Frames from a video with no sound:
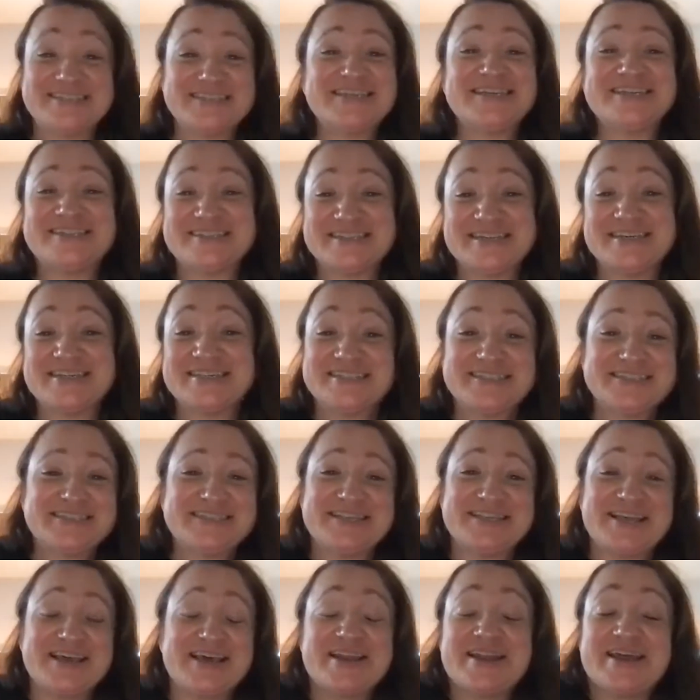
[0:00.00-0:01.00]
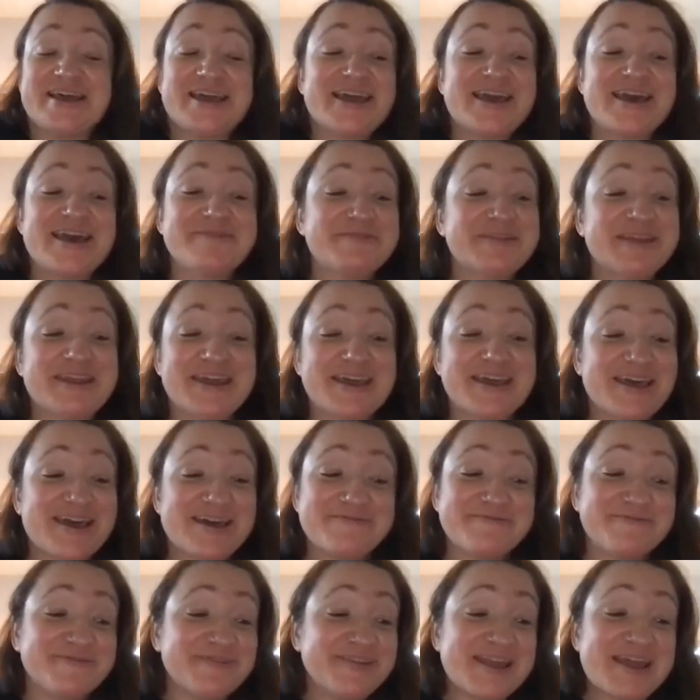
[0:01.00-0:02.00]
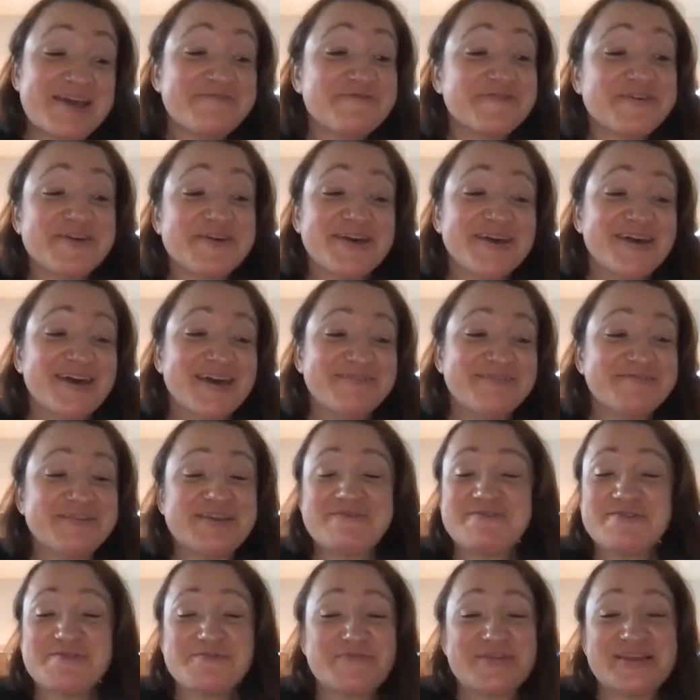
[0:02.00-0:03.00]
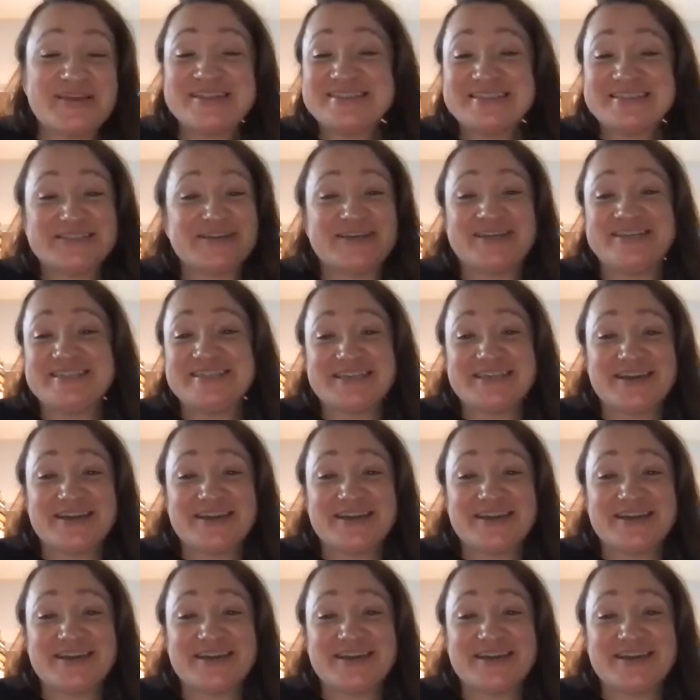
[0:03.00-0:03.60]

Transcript: It does. And I, yeah. I mean, I, have never, I've never been mm-hmm.